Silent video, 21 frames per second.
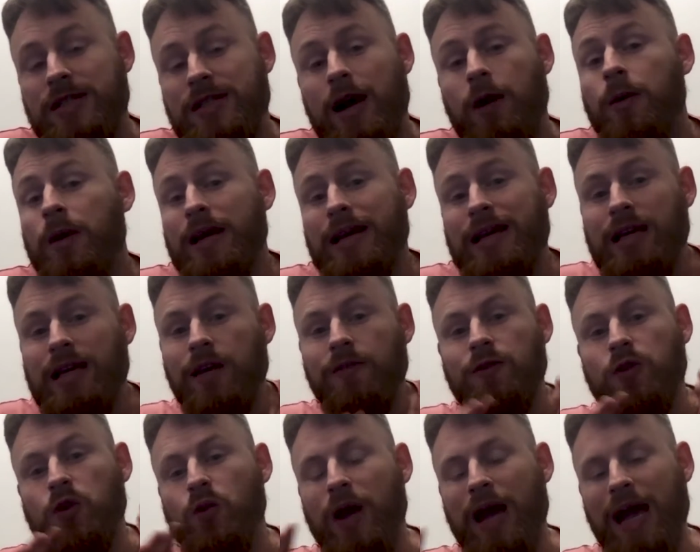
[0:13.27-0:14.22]
Now,
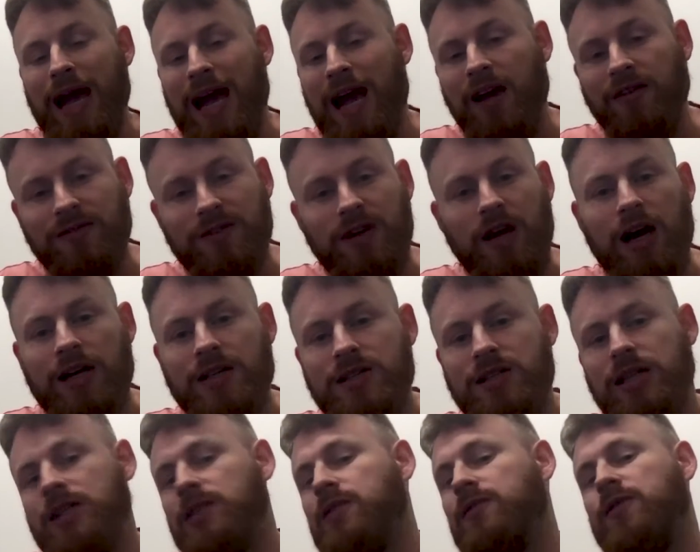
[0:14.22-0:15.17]
if you have not
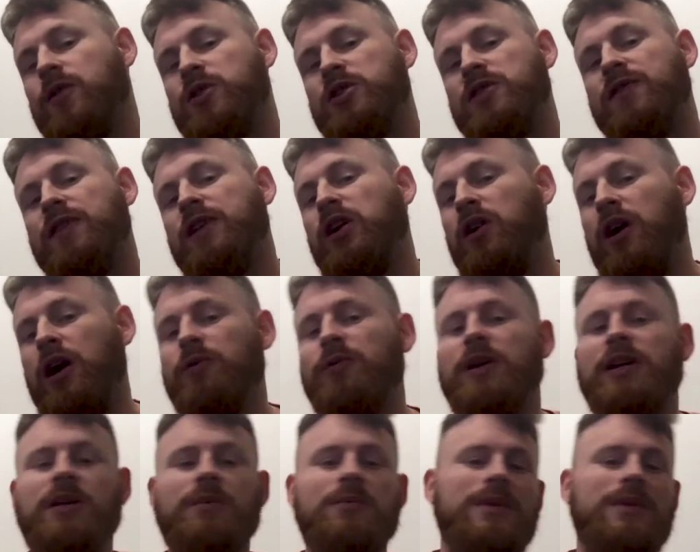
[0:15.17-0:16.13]
seen the first video, I
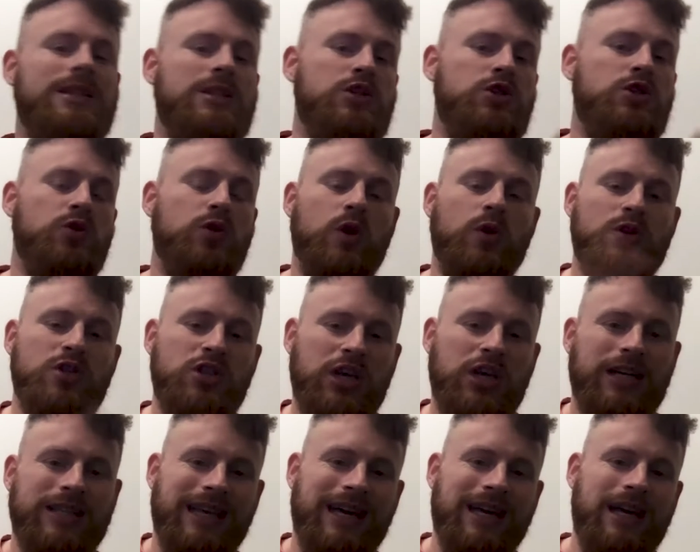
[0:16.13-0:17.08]
recommend that you go
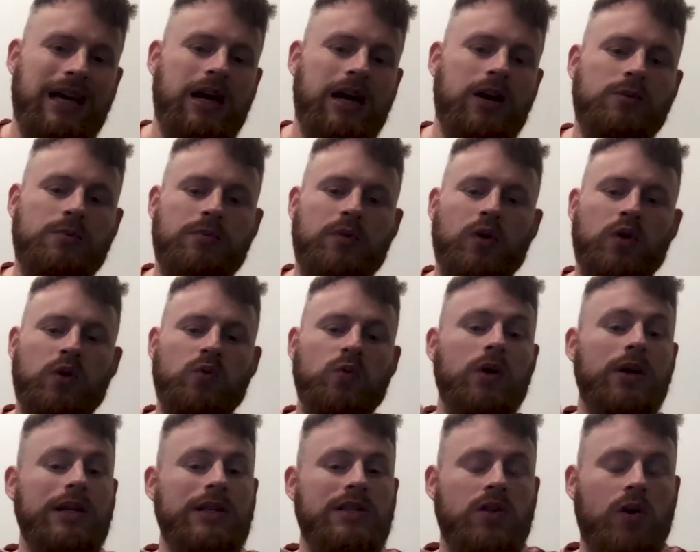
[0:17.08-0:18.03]
check that out. Part
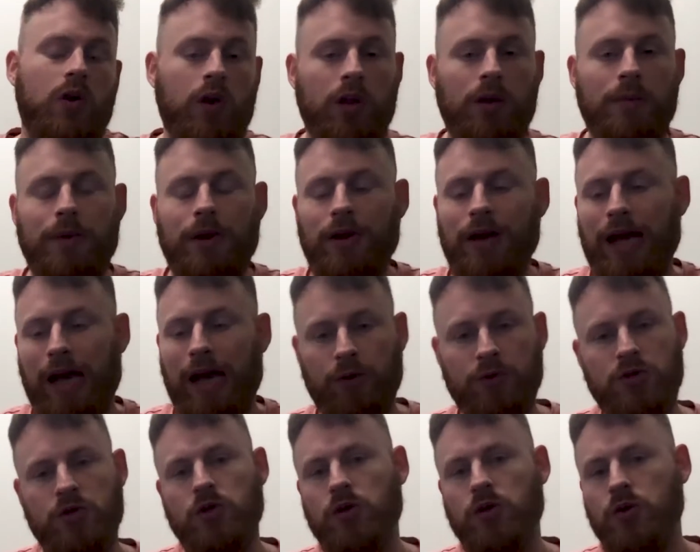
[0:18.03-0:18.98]
1 is all about how
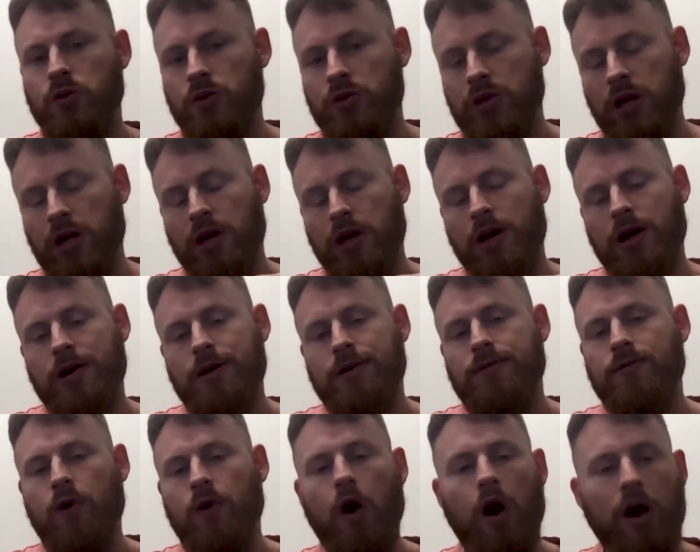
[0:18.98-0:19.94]
to use
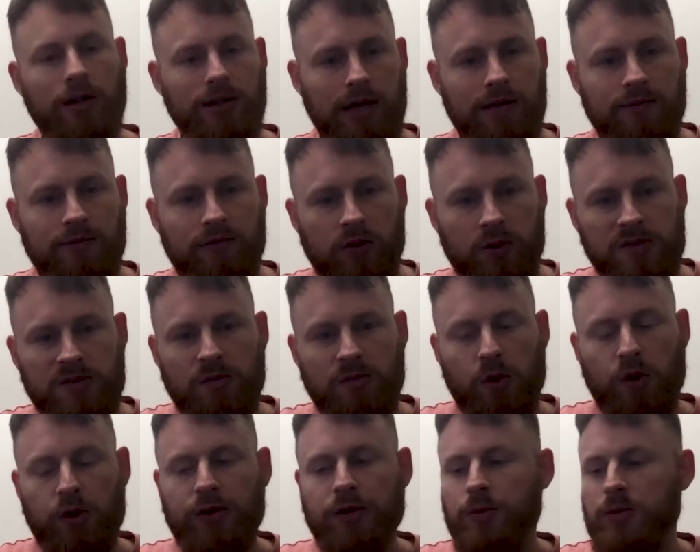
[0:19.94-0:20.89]
online forms of
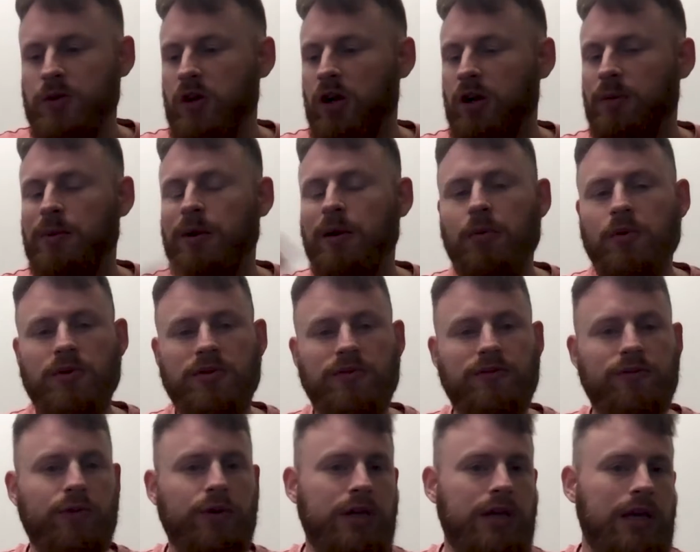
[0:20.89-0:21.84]
marketing. We talk about both
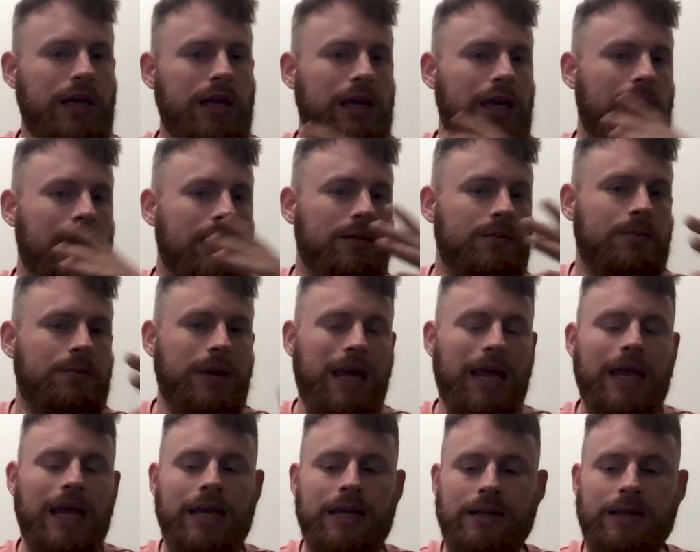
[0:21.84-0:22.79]
free and
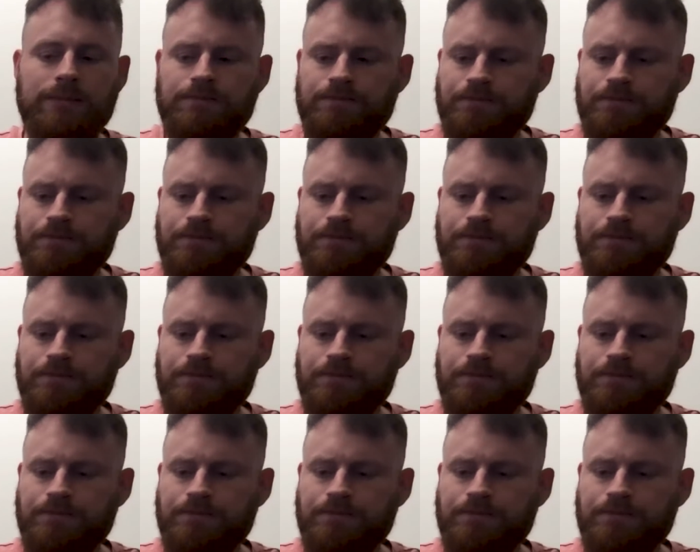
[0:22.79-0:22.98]
paid.